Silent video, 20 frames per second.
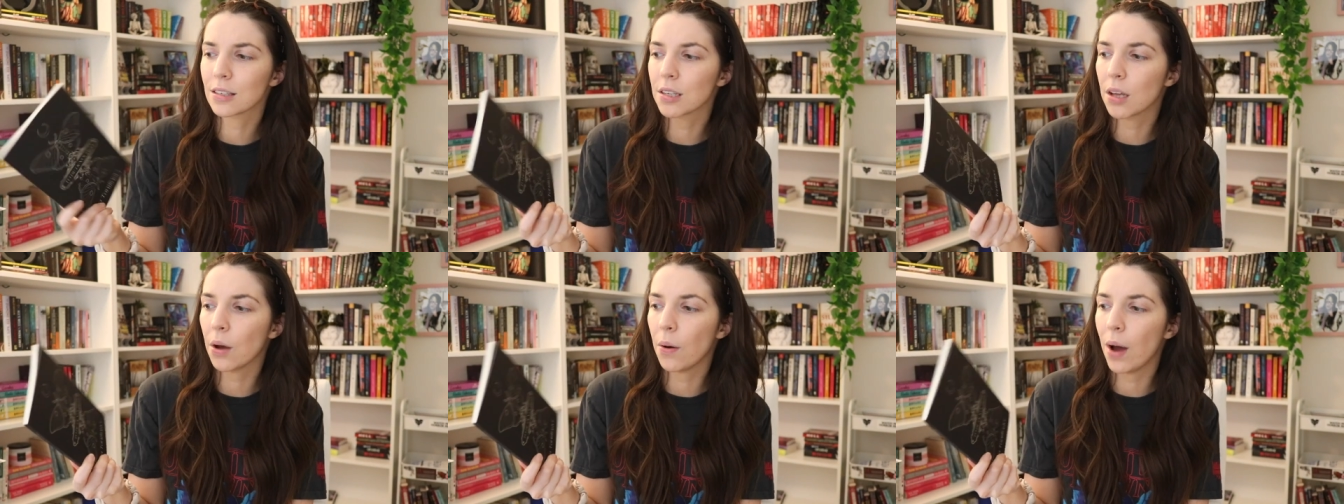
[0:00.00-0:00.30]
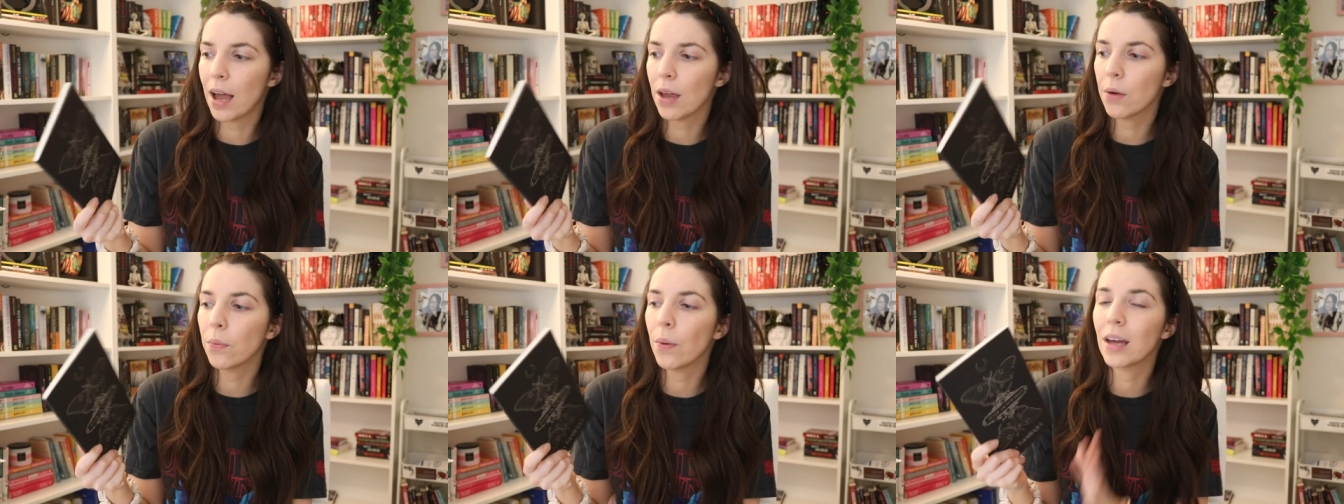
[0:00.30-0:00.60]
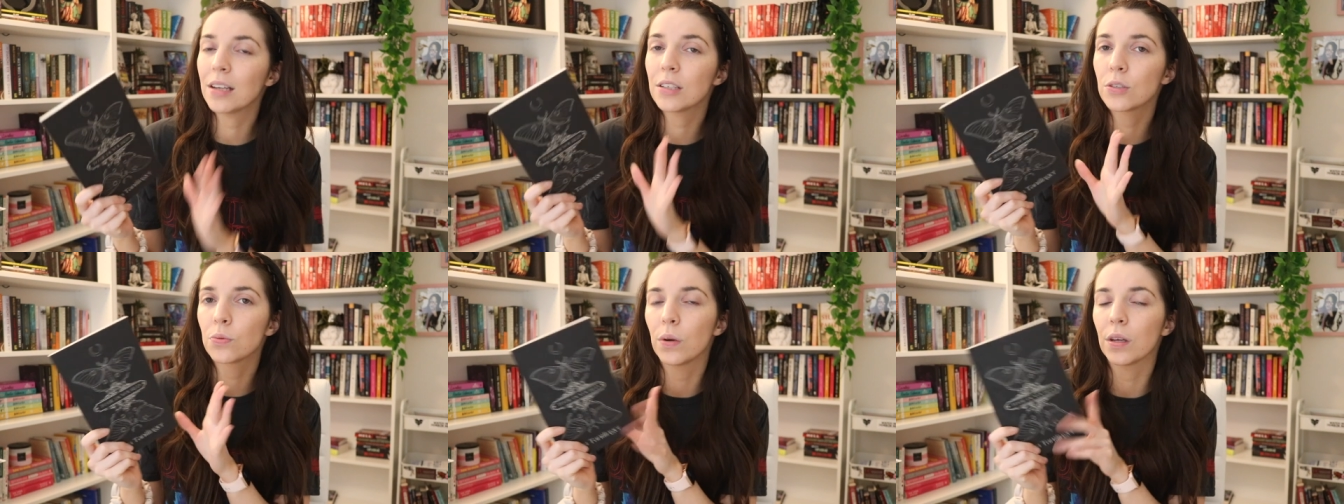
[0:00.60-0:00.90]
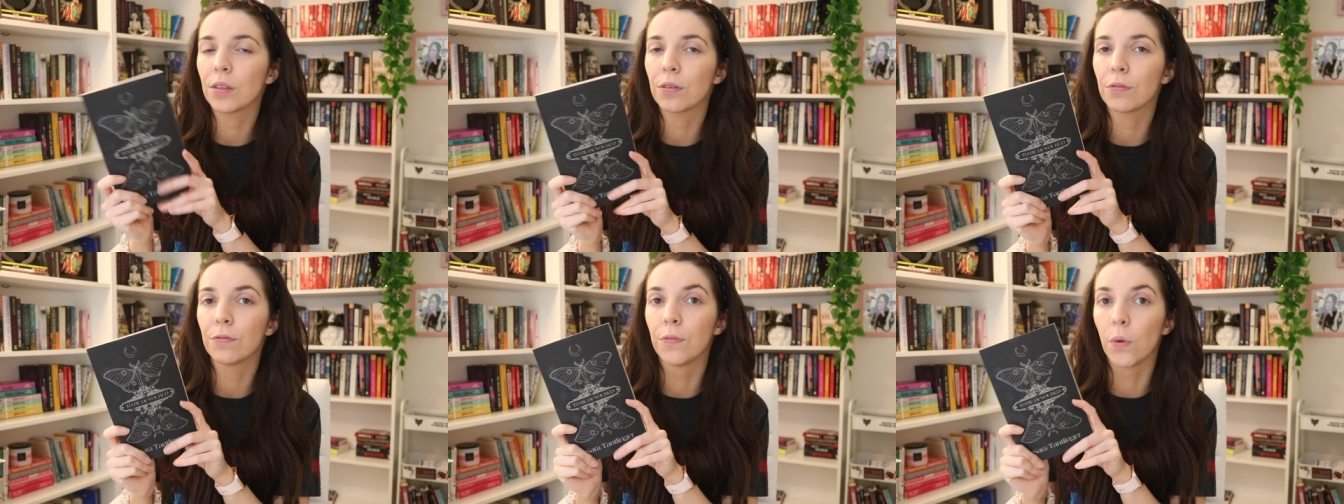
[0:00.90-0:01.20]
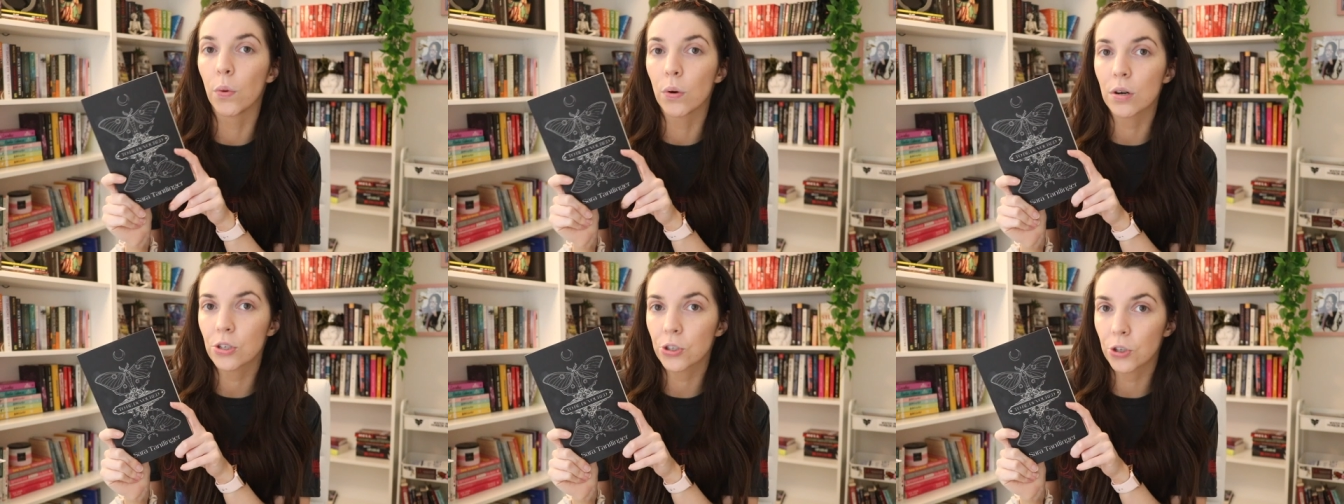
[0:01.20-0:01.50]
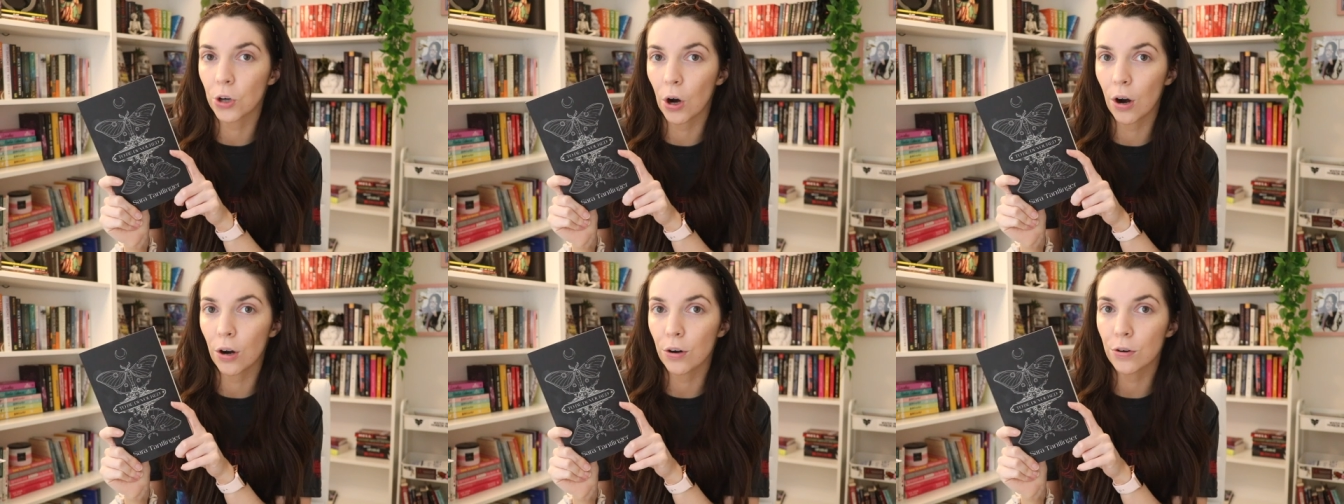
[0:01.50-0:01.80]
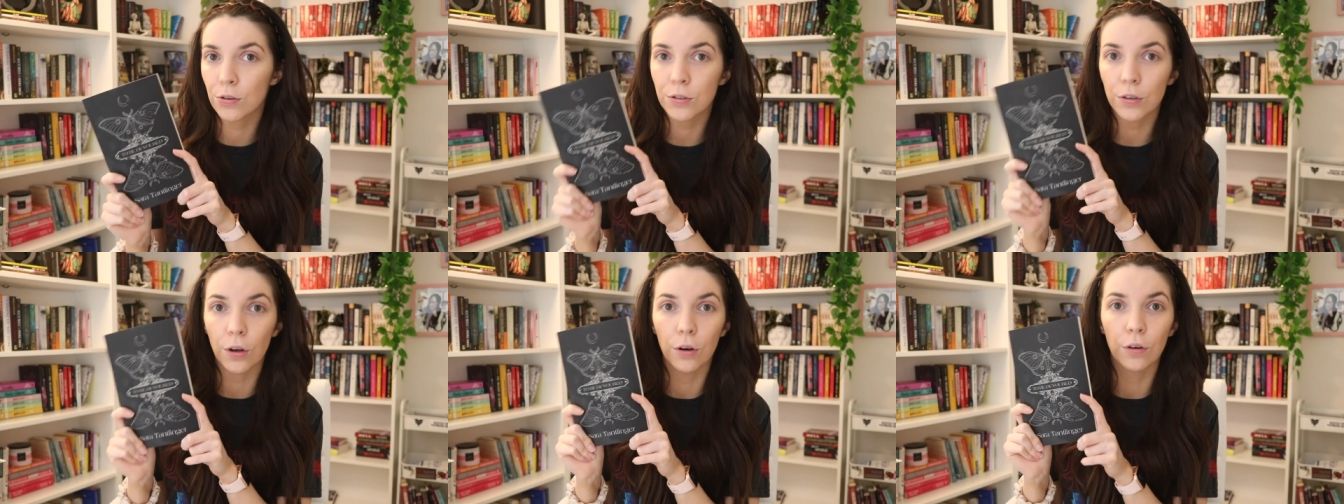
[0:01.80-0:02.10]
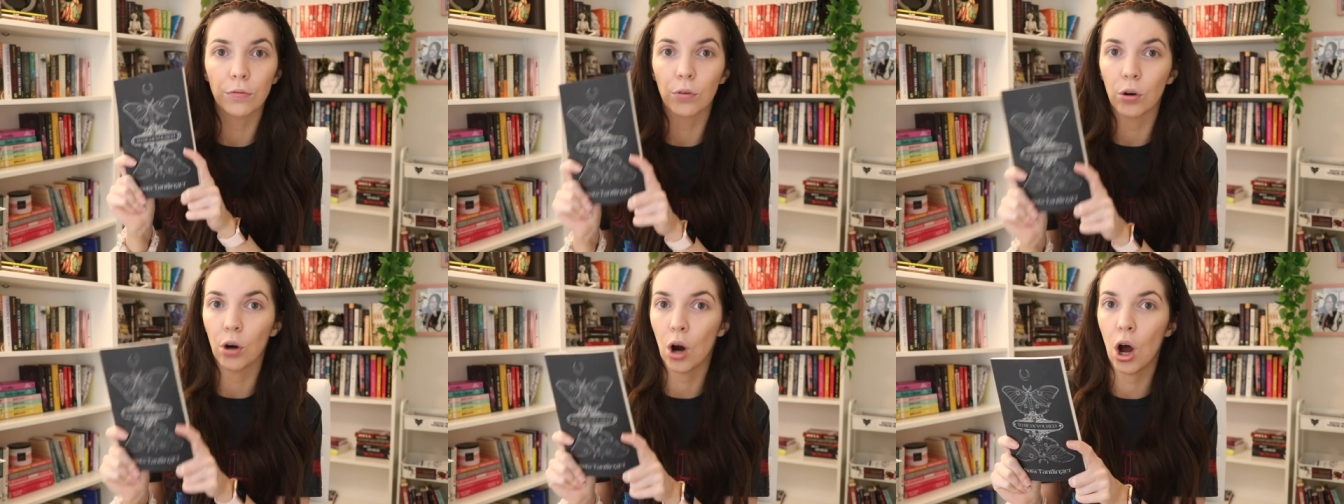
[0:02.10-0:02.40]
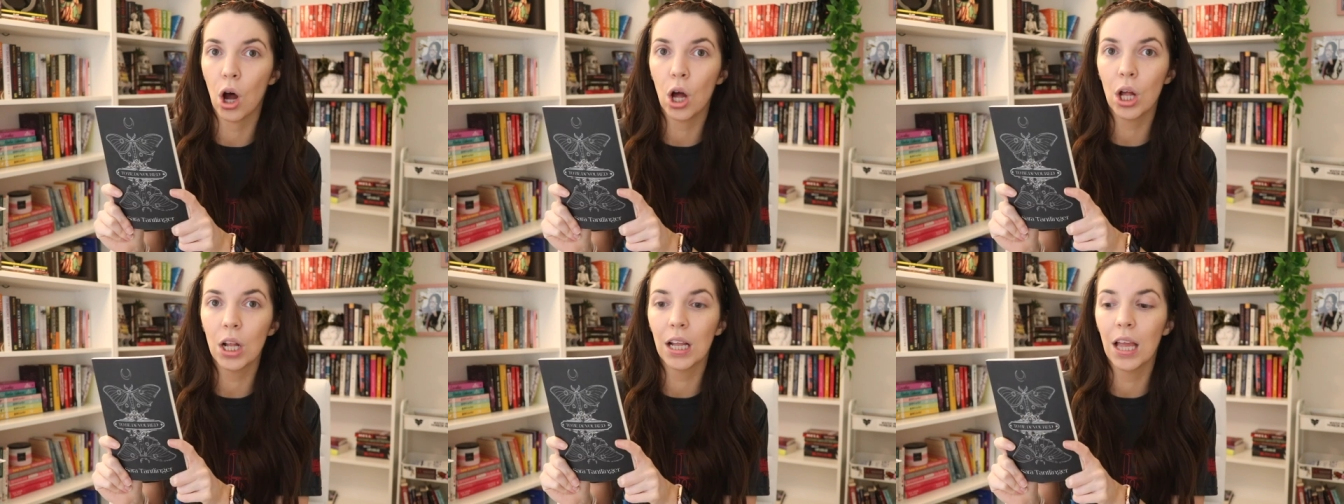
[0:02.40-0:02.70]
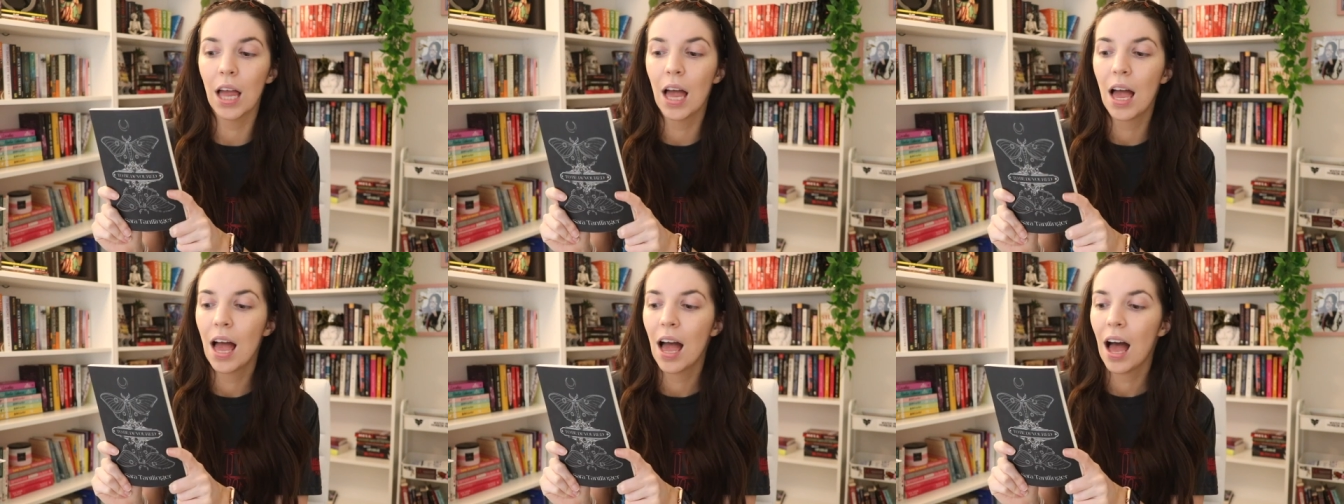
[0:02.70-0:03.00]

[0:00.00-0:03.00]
So I went with 4 stars overall,